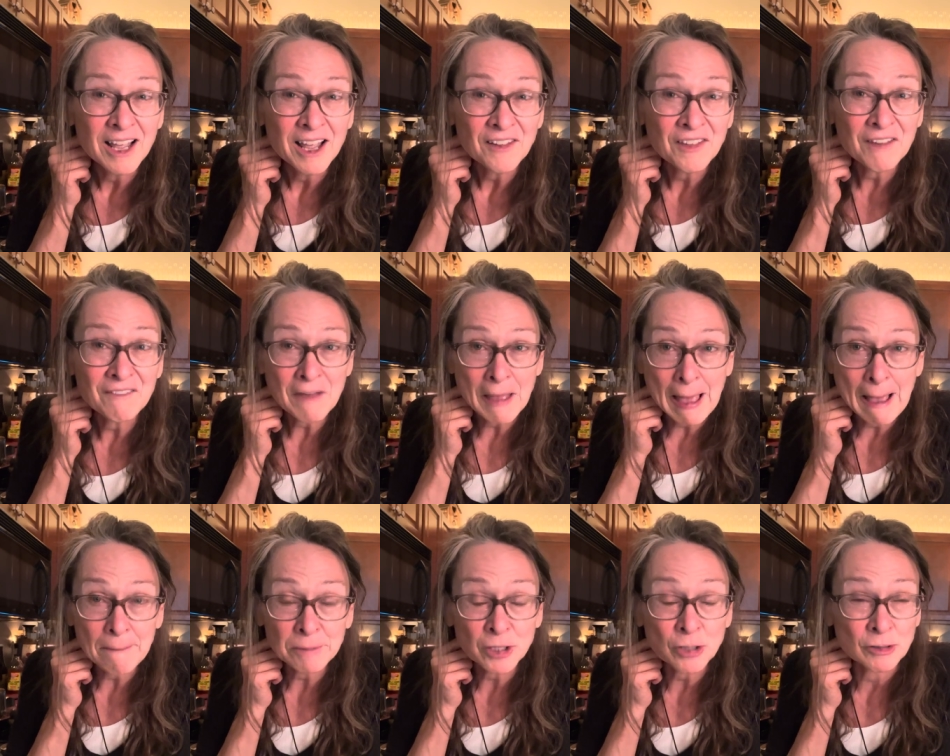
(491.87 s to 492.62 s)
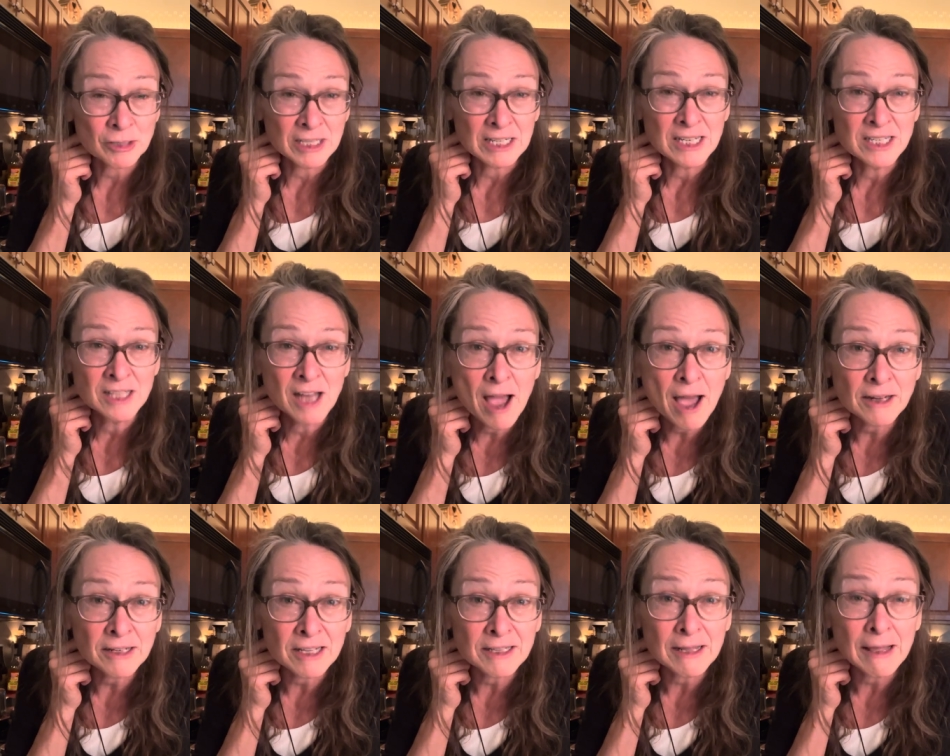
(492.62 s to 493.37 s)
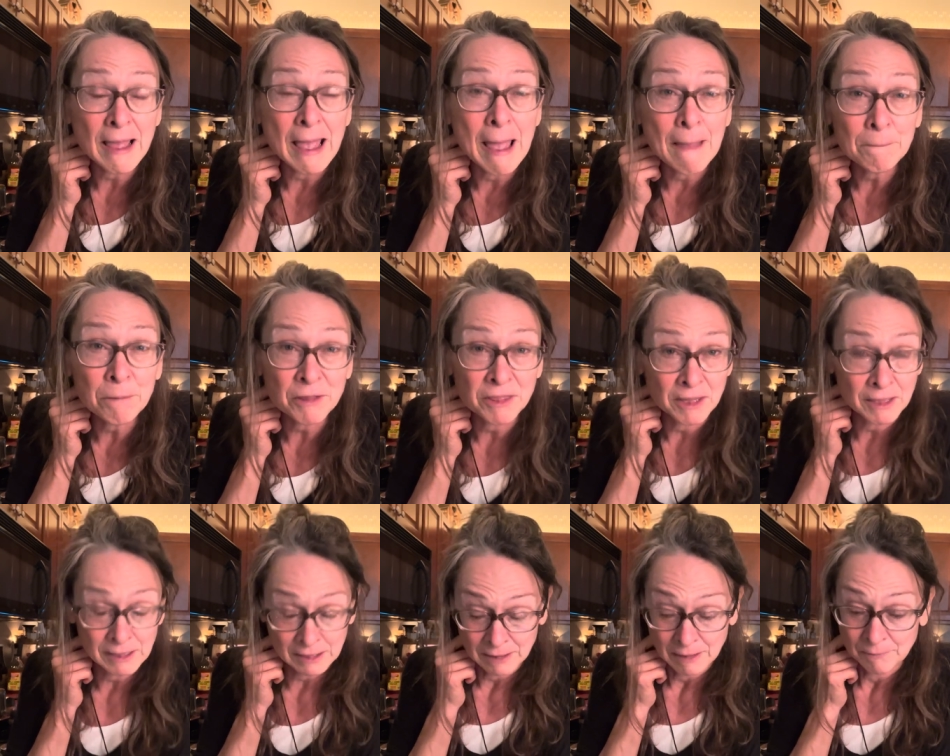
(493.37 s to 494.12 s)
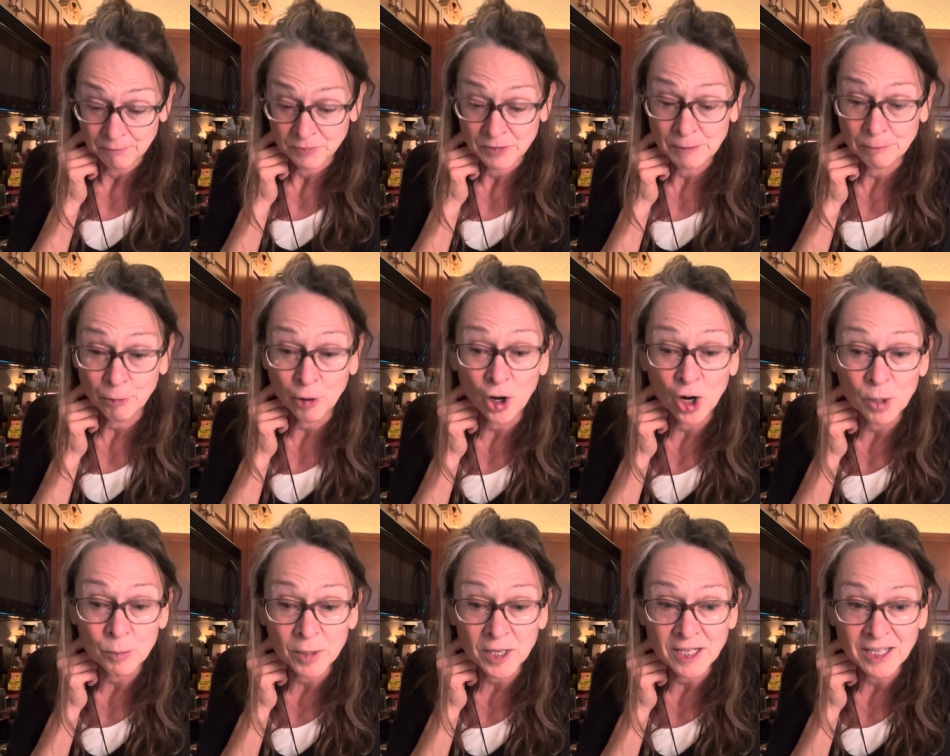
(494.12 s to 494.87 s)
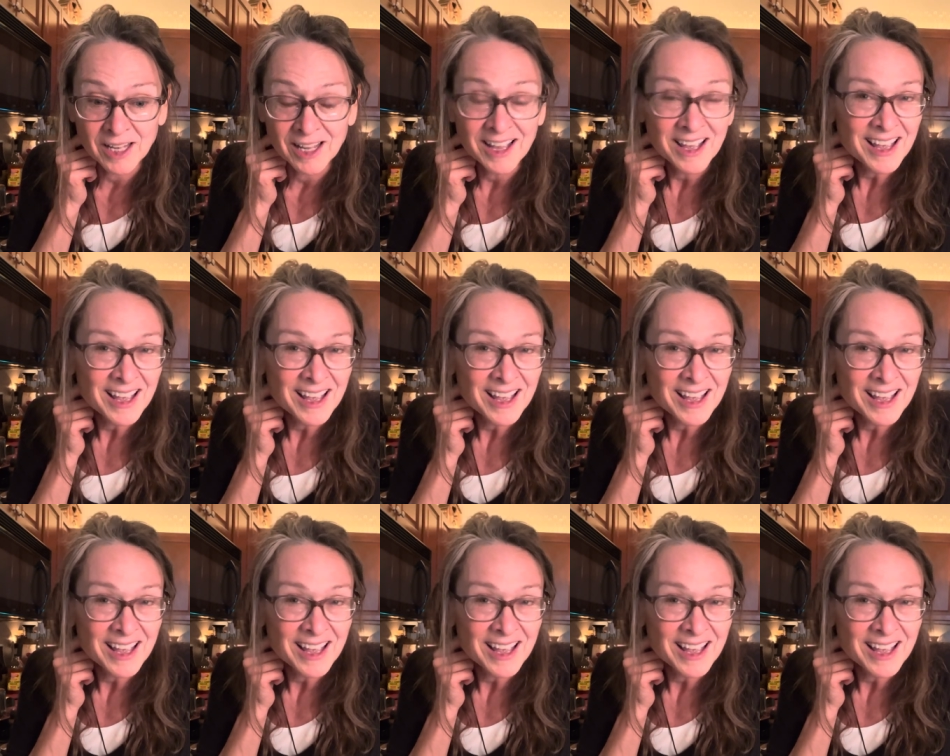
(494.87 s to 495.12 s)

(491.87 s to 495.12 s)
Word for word: They've absolutely none in the empathy department